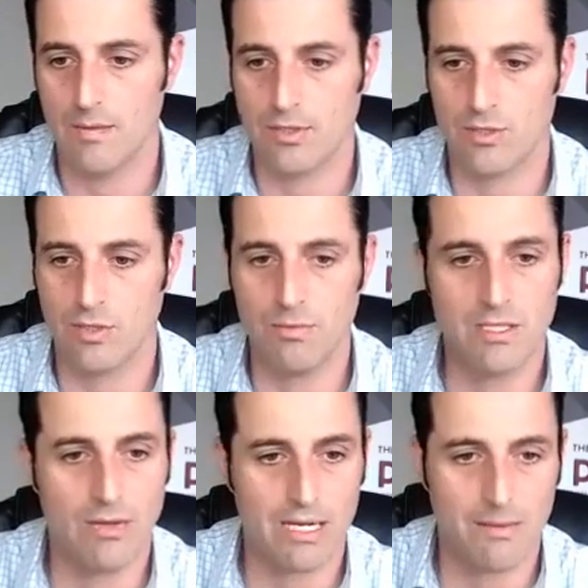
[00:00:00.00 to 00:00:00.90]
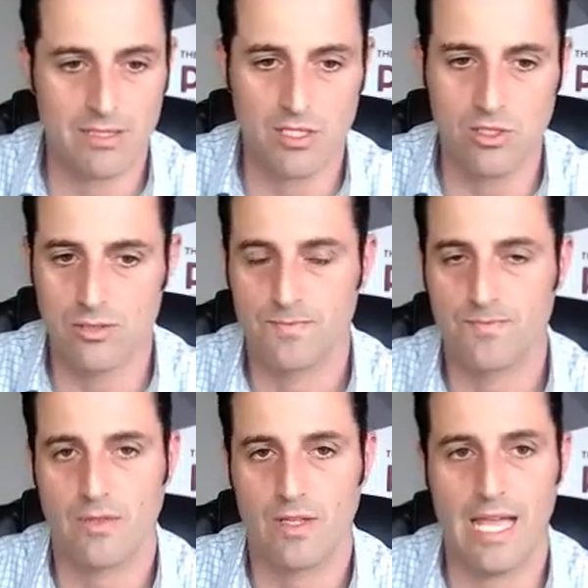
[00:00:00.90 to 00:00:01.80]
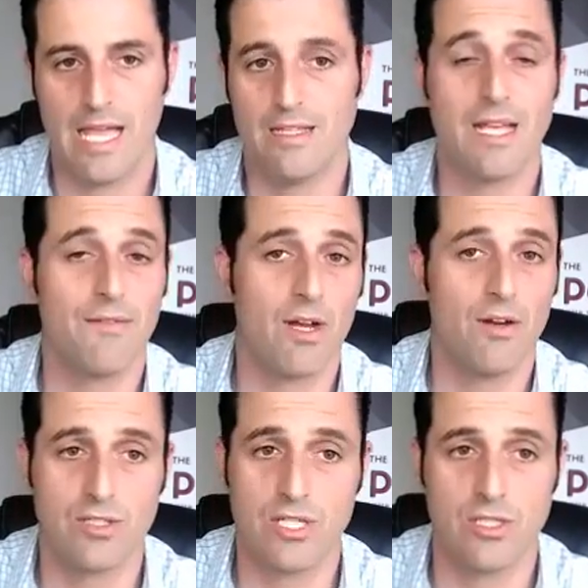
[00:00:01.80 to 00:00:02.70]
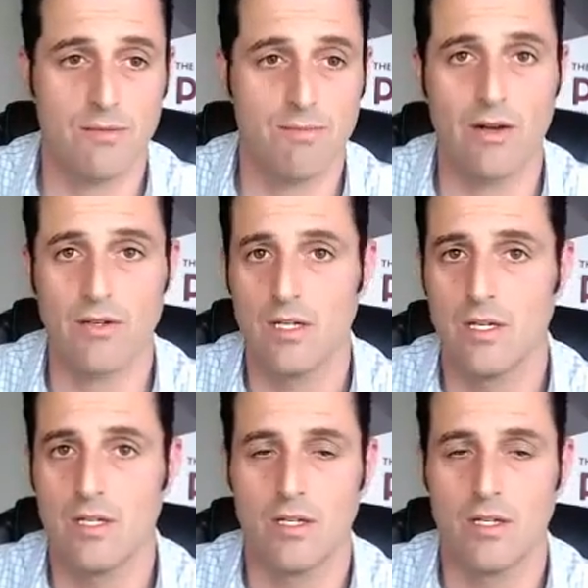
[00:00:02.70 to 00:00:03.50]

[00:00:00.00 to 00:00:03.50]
So shoot me a direct message, and let's have a conversation about